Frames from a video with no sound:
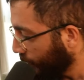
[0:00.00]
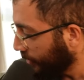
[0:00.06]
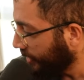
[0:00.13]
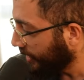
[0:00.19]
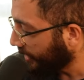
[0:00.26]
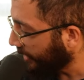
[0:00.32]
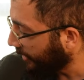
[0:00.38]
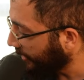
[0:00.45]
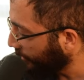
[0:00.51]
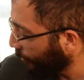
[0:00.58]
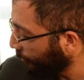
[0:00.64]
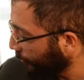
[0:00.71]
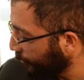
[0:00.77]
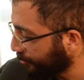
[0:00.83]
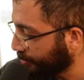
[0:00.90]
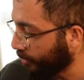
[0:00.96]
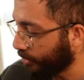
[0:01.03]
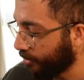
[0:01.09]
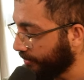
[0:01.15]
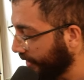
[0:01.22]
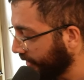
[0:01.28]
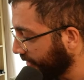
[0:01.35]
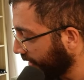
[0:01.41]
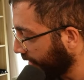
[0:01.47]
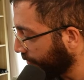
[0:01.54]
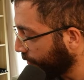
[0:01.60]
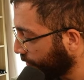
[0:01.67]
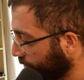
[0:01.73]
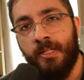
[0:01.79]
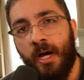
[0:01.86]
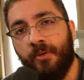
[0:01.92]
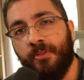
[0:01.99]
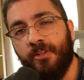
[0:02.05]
that I almost broke my table. Now,